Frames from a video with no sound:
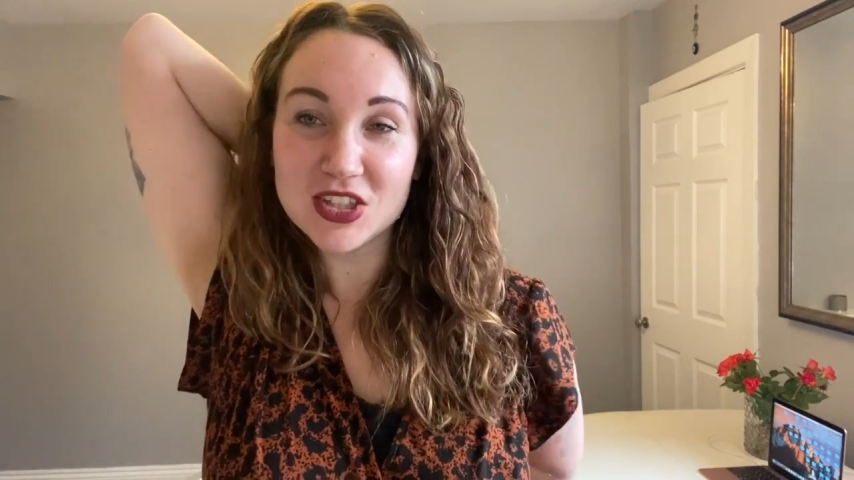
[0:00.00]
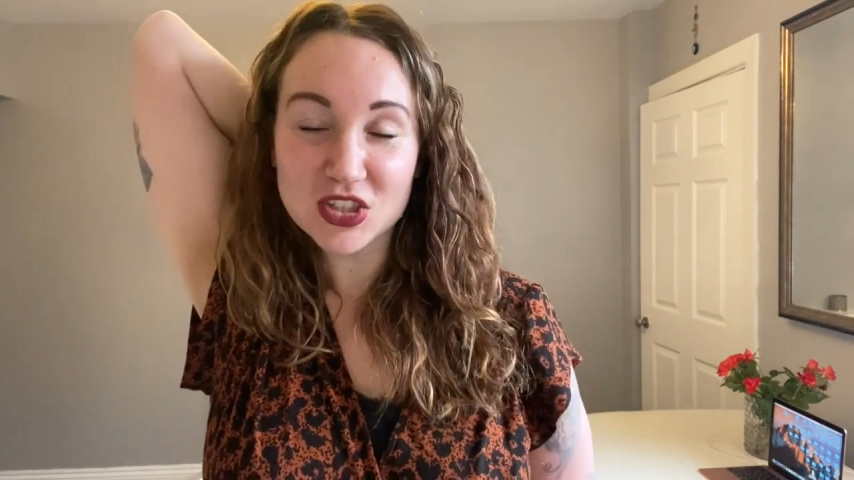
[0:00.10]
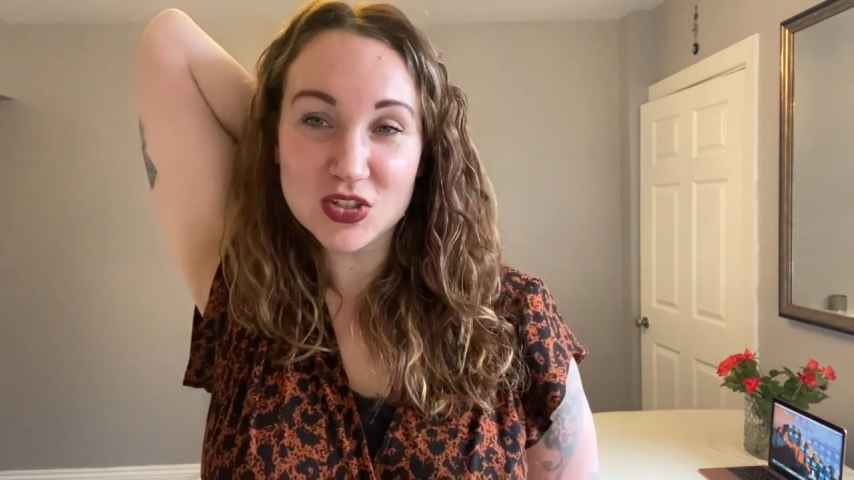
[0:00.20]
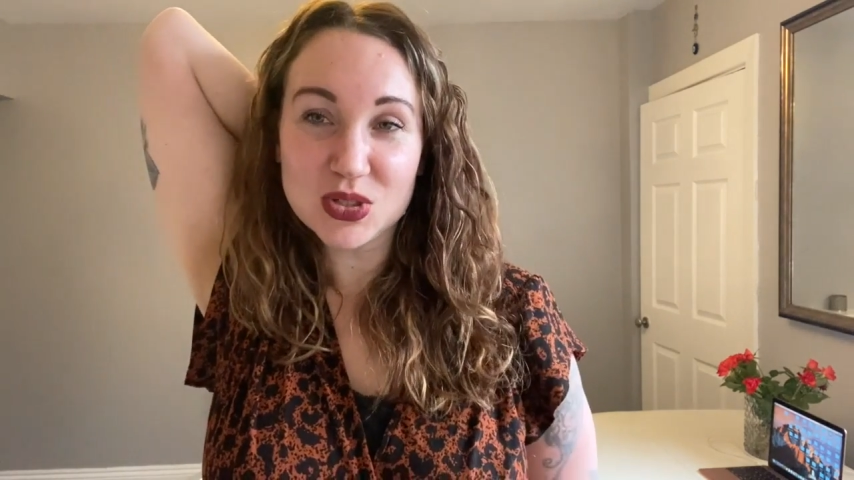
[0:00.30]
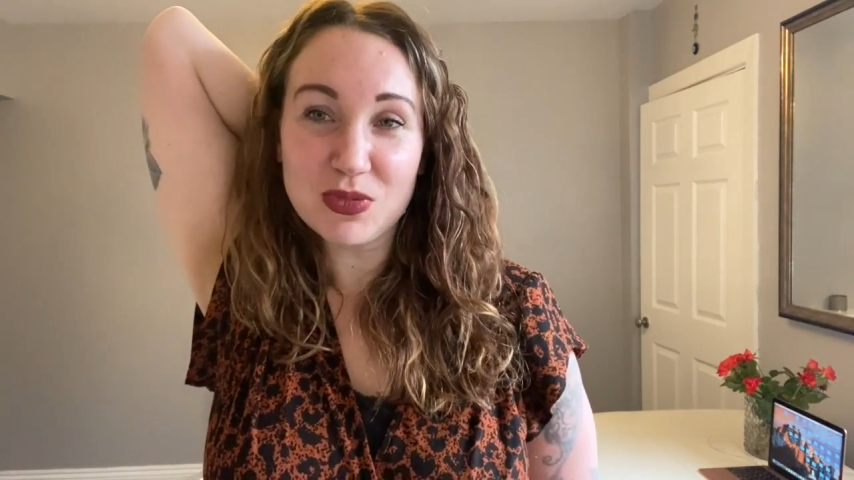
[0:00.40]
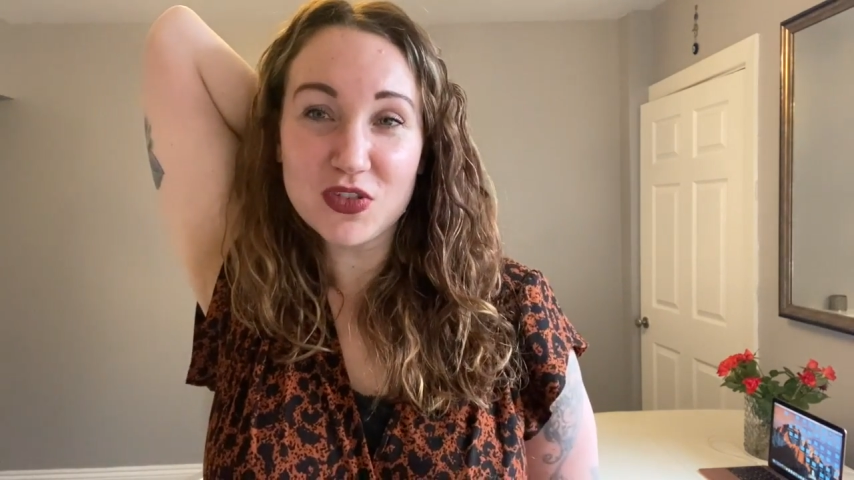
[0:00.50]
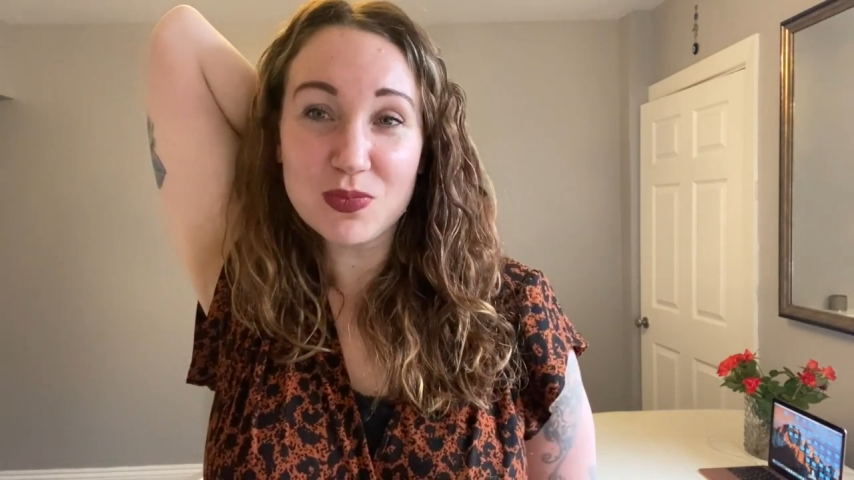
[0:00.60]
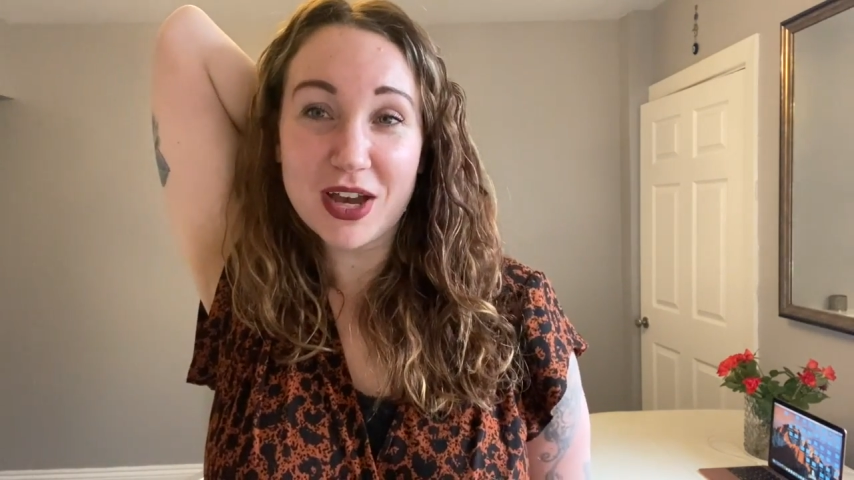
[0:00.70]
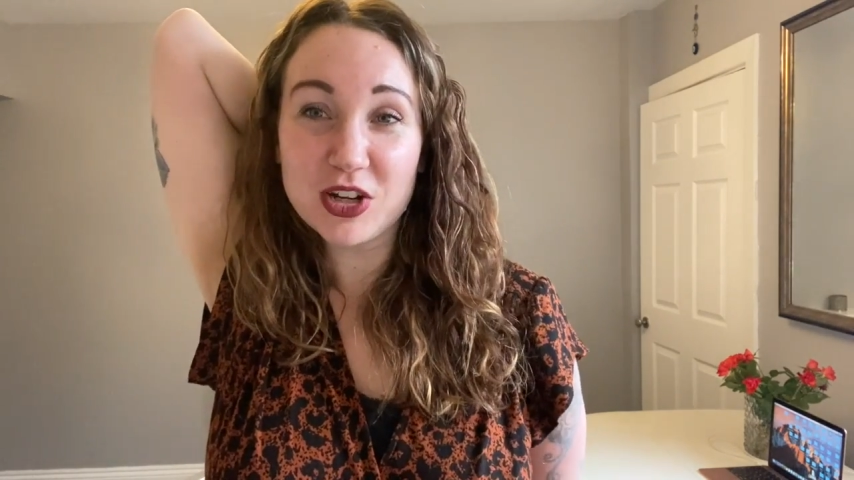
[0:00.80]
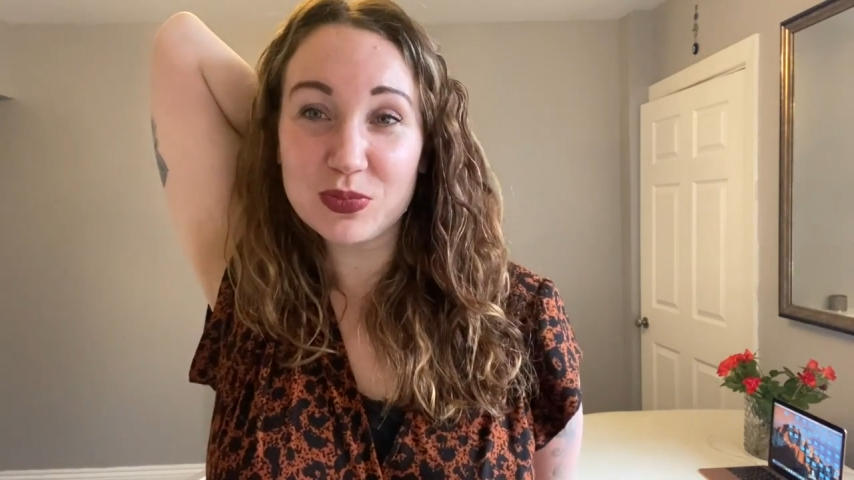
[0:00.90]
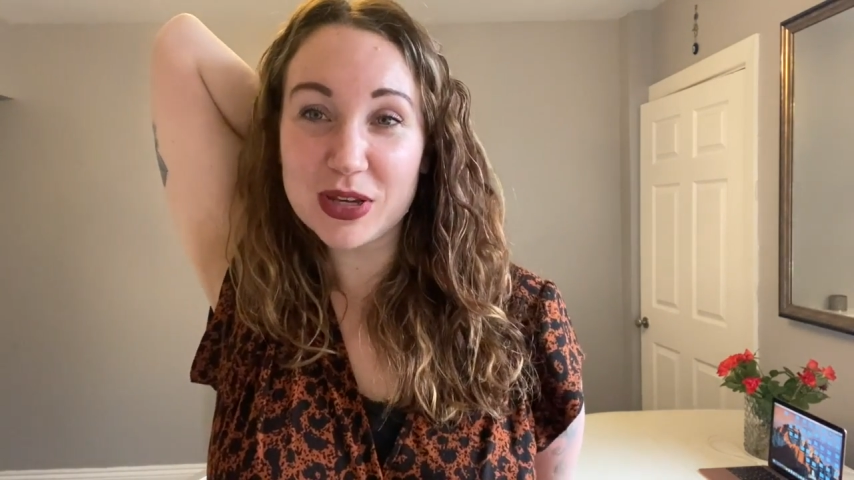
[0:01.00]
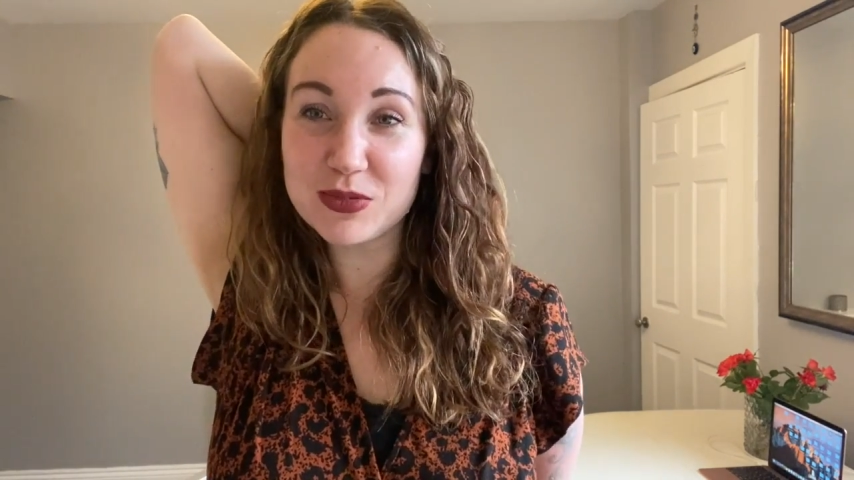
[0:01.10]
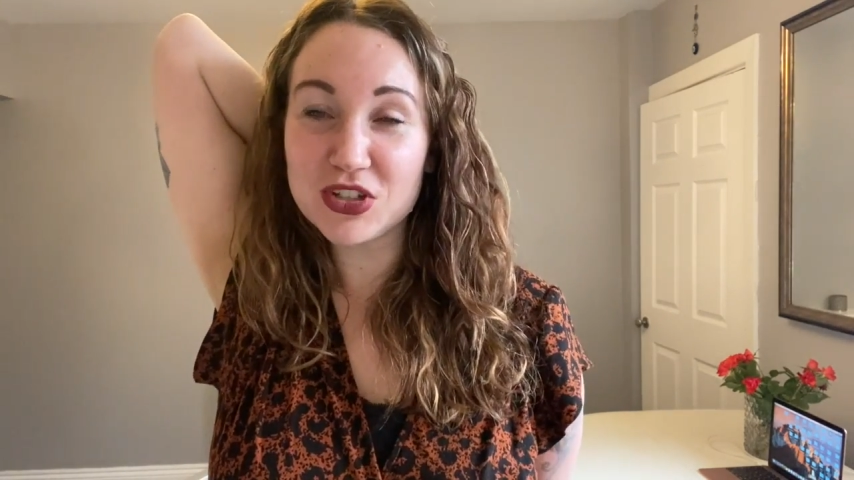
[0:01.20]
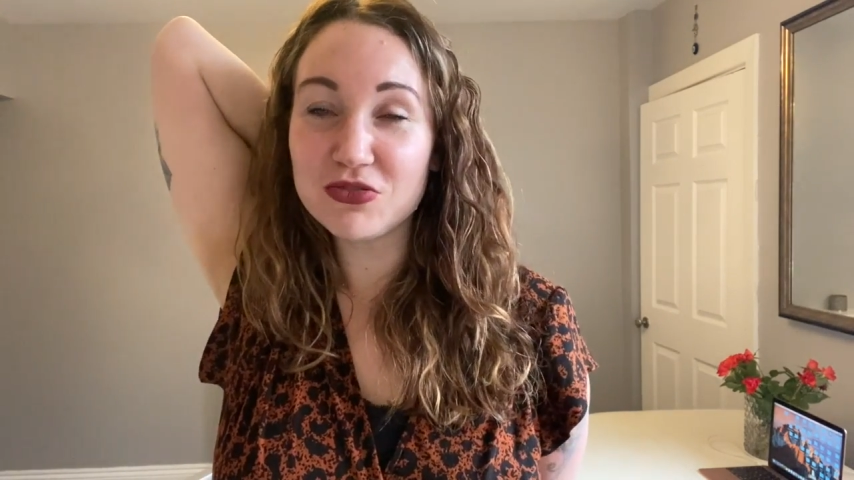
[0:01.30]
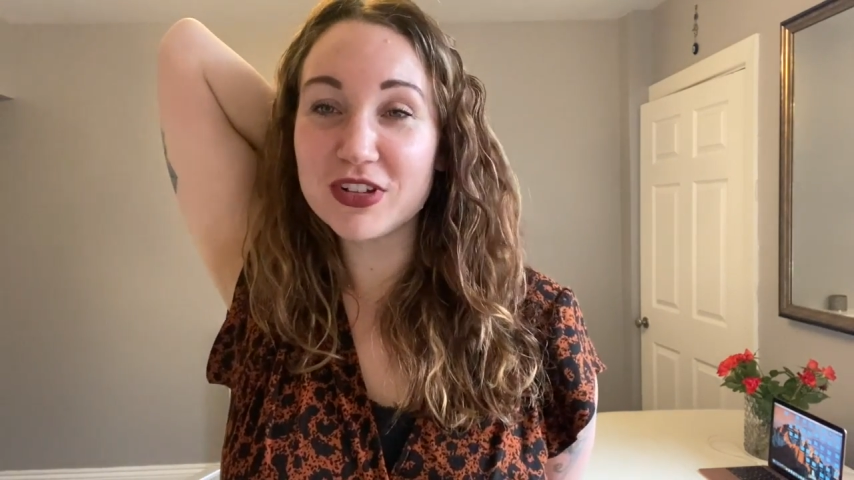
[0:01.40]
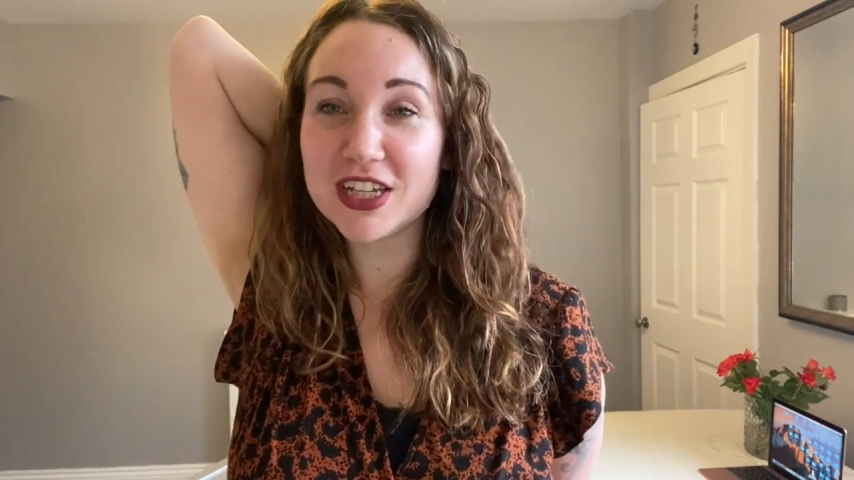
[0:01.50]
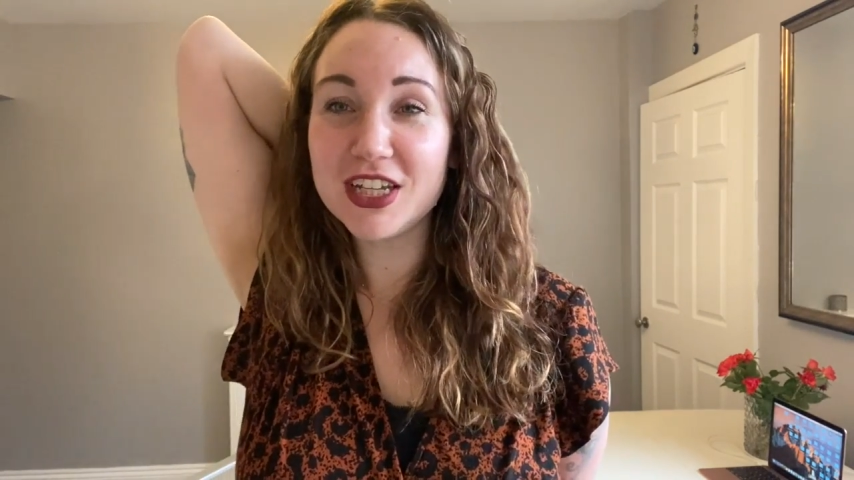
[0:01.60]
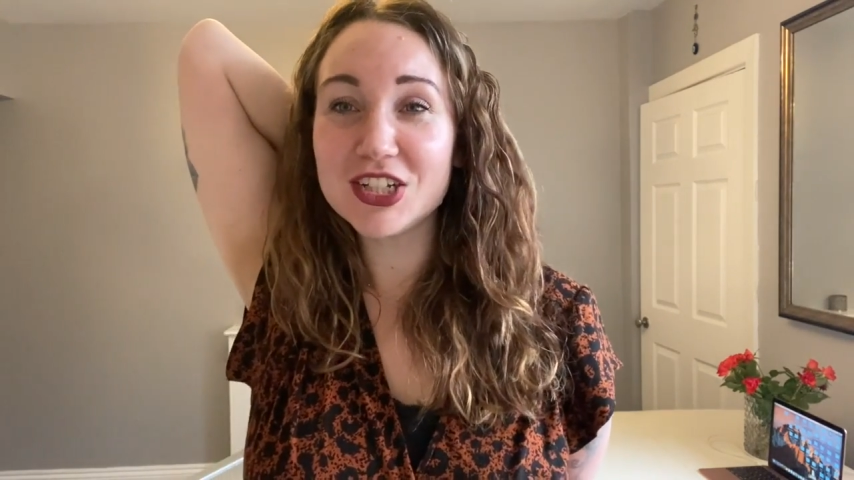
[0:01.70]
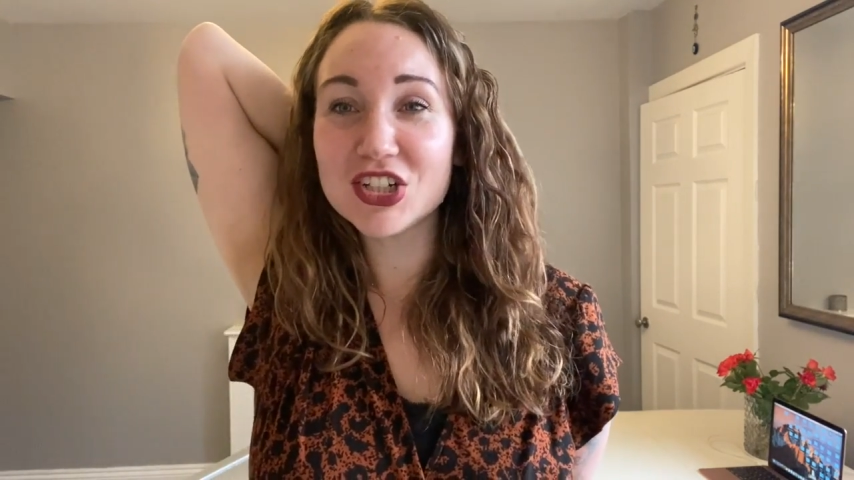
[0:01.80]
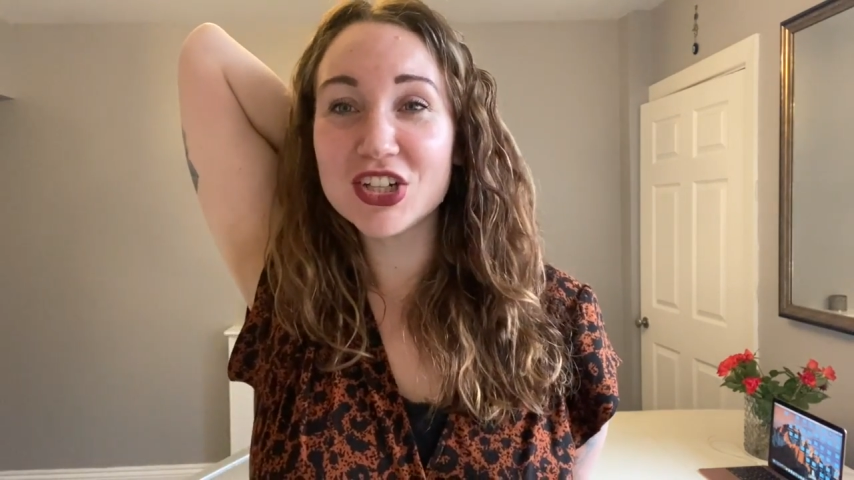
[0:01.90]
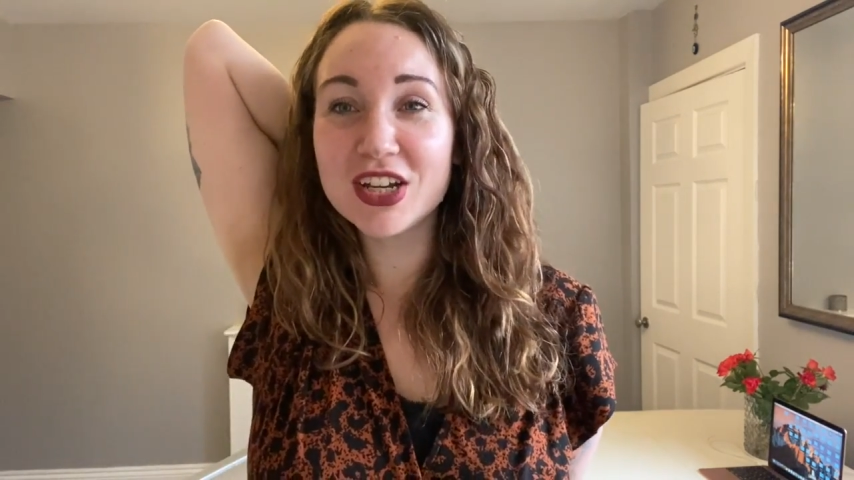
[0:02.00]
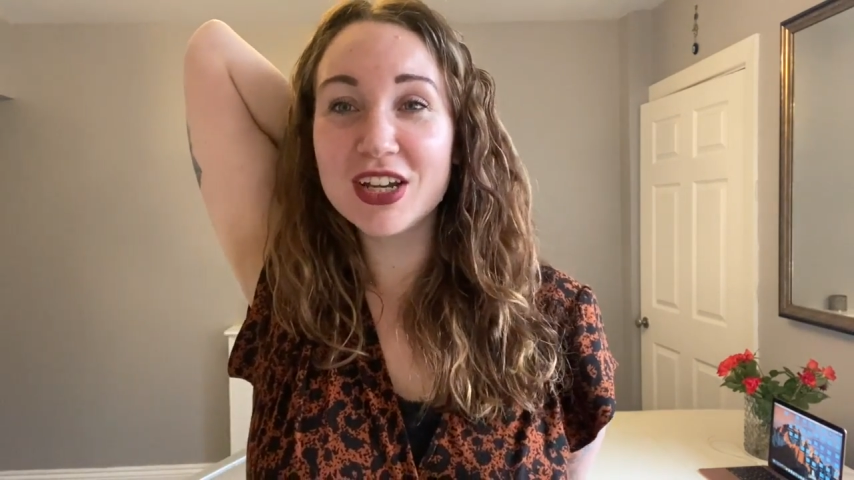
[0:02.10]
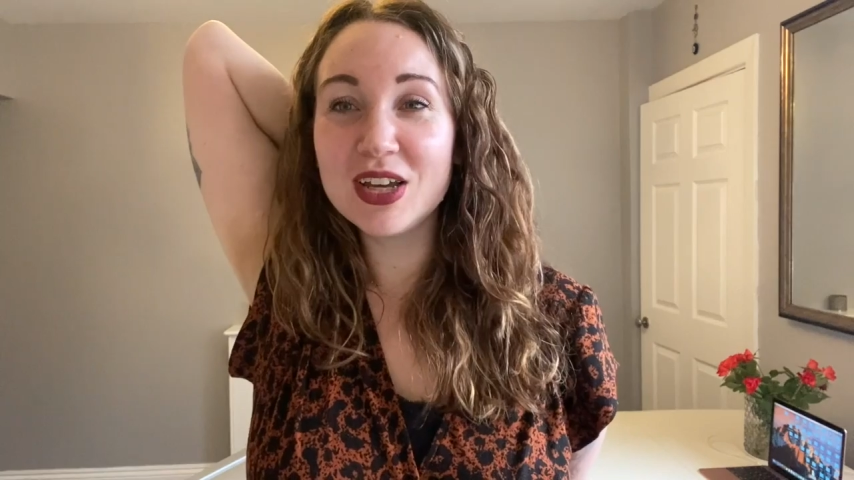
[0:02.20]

So some of you might not be able to reach.